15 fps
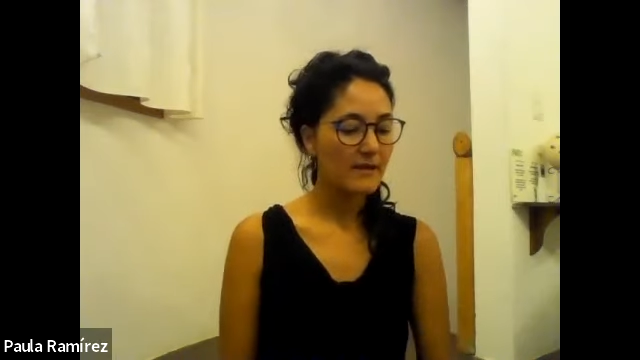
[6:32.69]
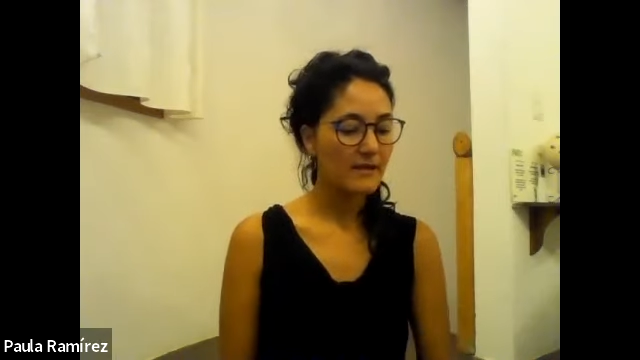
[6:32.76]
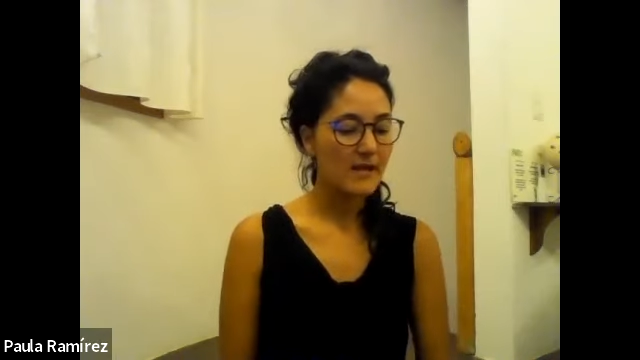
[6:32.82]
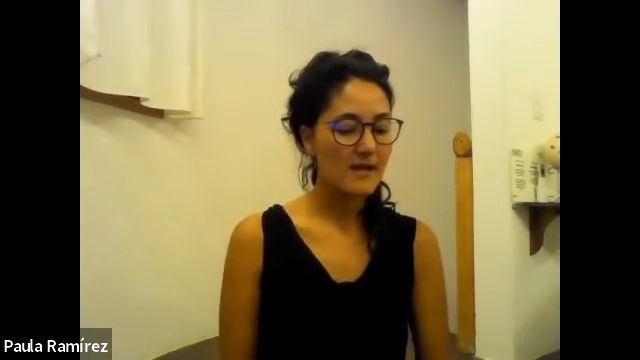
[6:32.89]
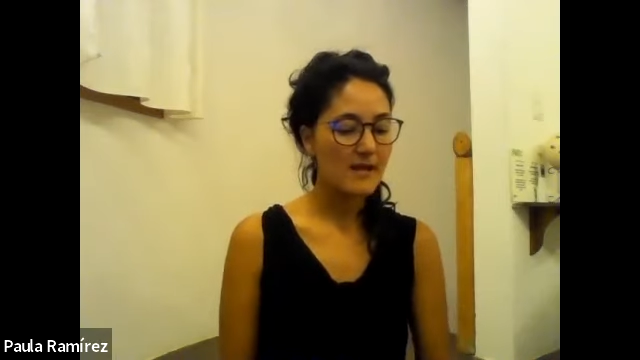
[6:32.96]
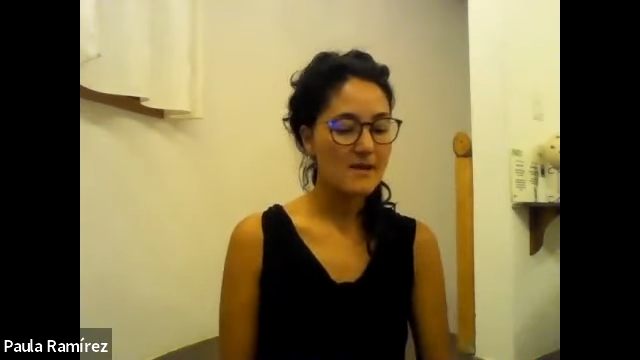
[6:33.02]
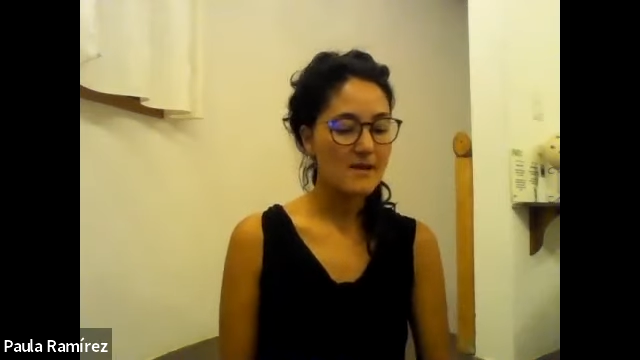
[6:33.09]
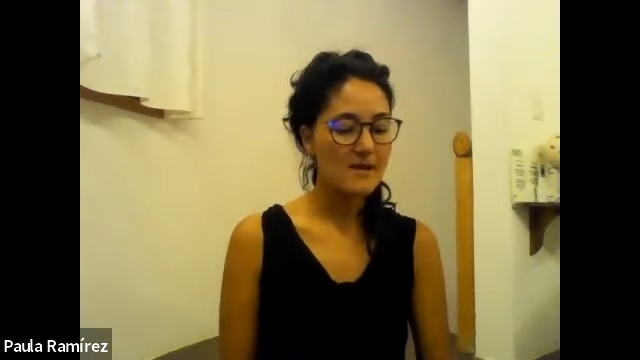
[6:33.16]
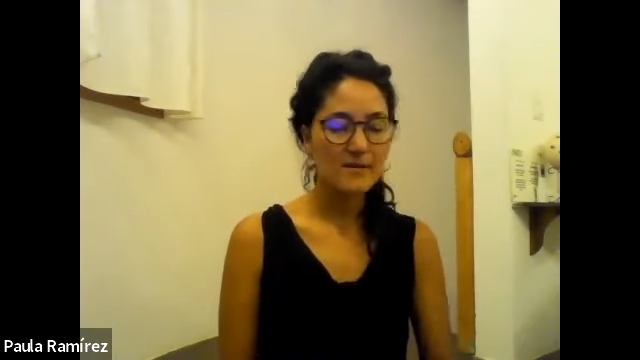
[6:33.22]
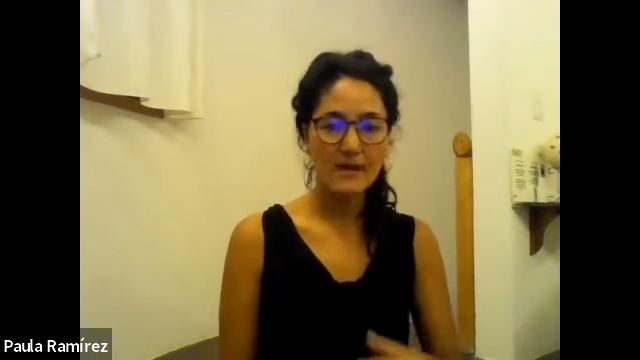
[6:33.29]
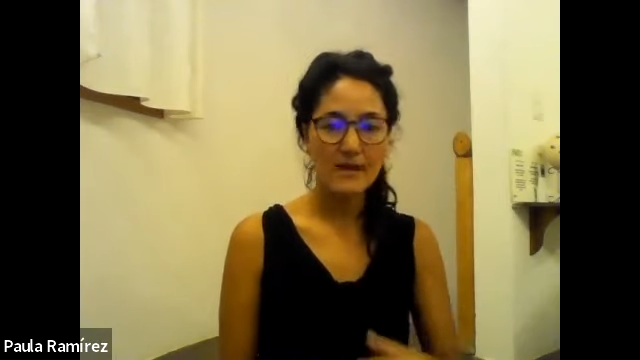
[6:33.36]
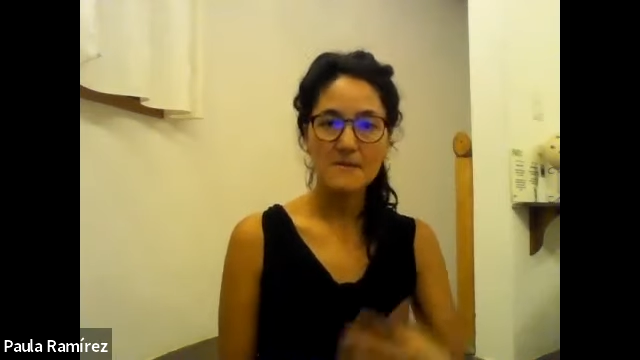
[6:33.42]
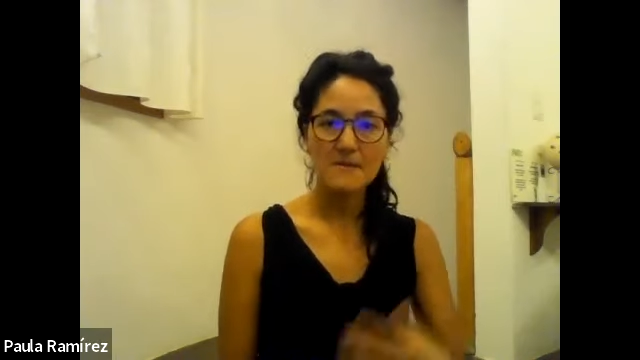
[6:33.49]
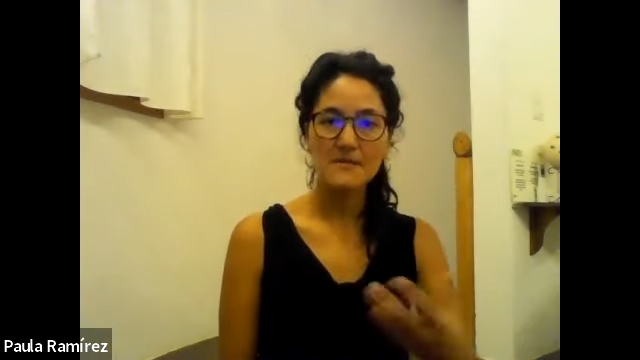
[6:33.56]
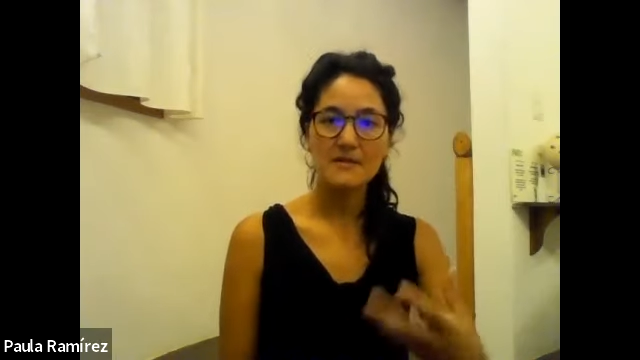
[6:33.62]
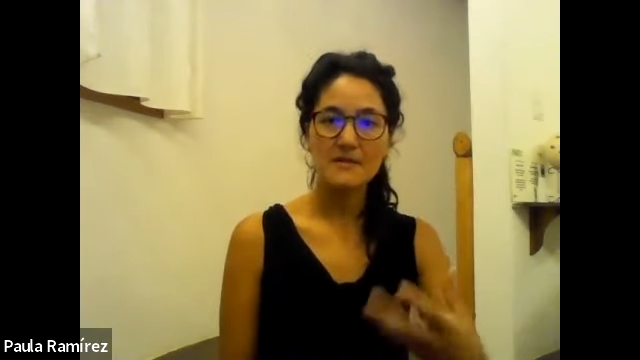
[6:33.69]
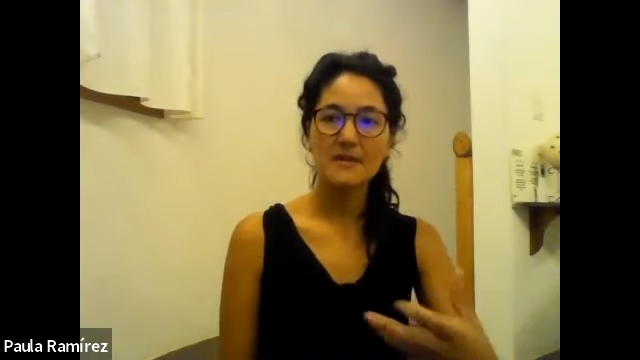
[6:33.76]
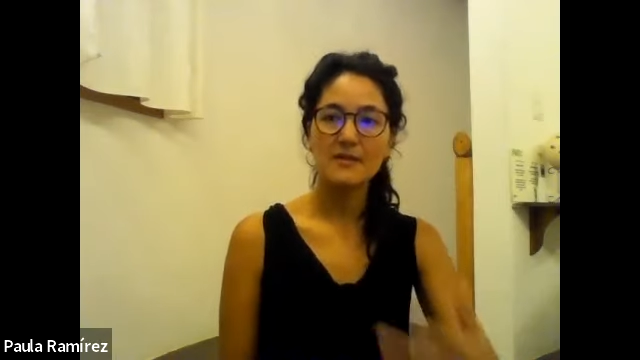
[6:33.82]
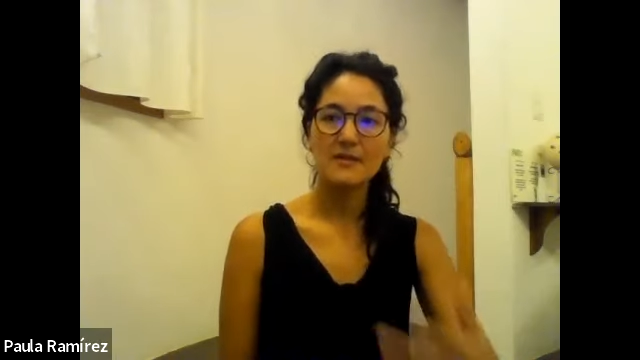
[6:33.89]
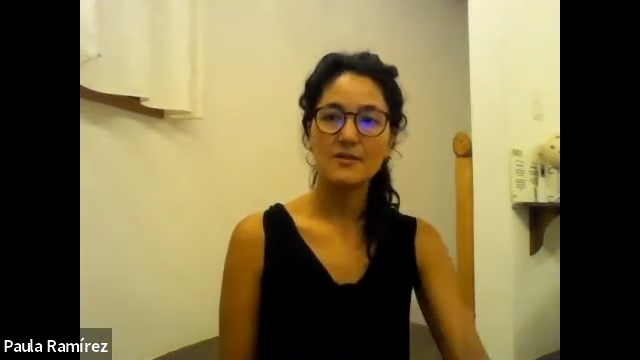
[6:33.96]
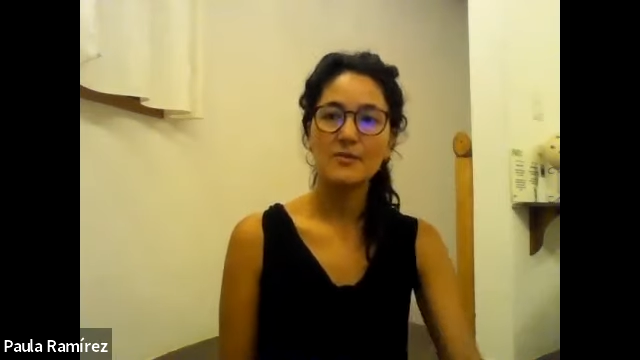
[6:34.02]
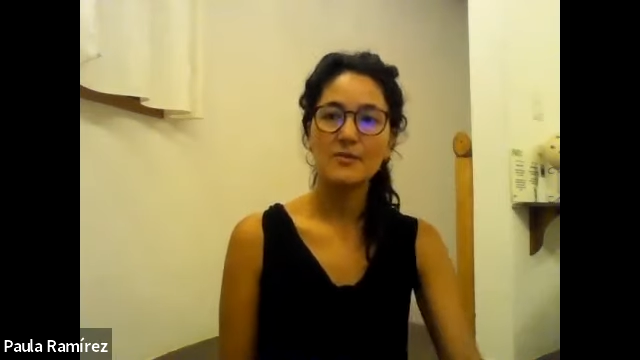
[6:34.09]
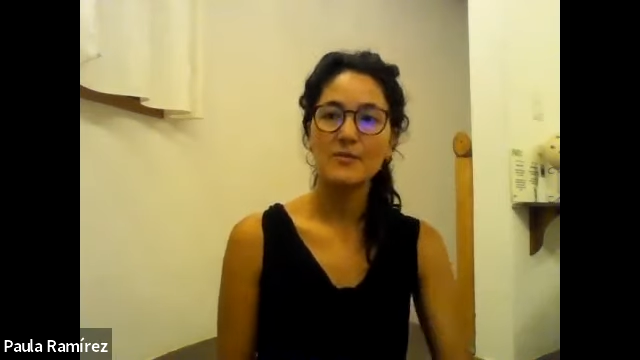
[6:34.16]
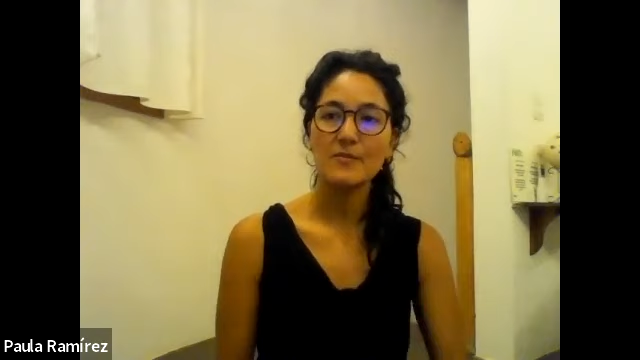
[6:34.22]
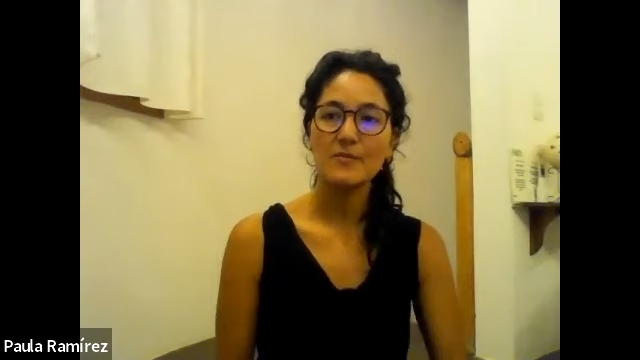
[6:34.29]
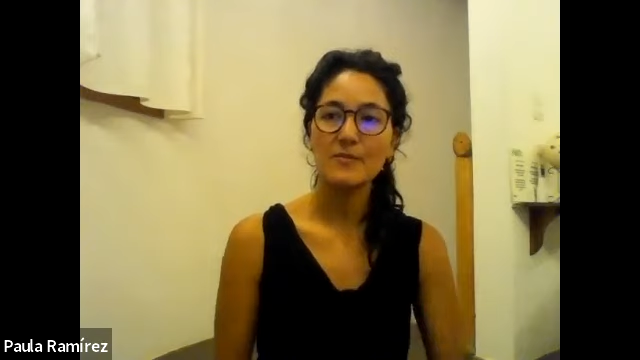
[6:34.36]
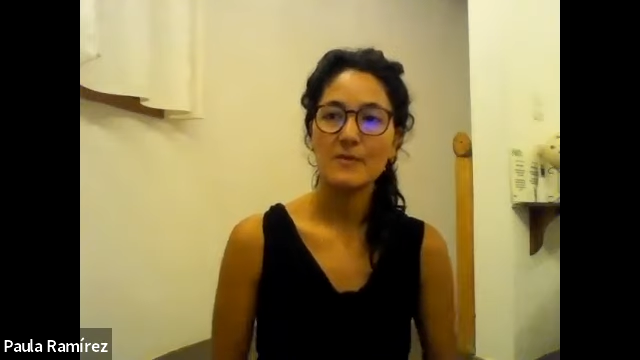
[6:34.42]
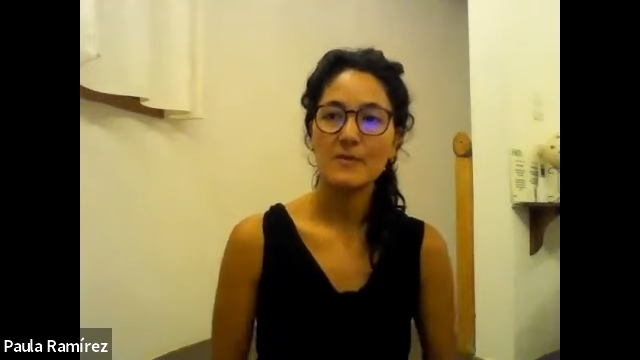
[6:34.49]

now and how is it that you